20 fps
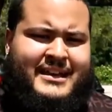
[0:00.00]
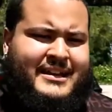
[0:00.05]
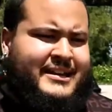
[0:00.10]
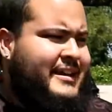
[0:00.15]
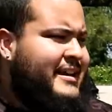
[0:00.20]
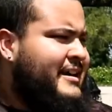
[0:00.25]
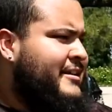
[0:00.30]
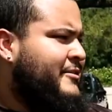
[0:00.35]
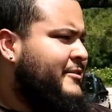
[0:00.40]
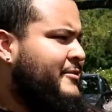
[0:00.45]

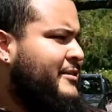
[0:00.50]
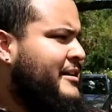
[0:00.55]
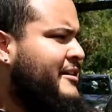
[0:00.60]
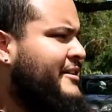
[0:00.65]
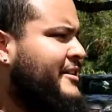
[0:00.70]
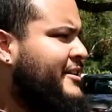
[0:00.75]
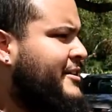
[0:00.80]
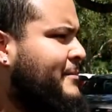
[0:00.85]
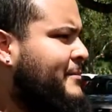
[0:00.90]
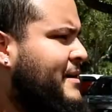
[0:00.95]
yeah, we're out
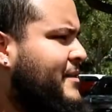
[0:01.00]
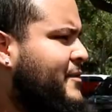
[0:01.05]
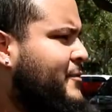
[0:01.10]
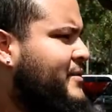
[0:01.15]
here by the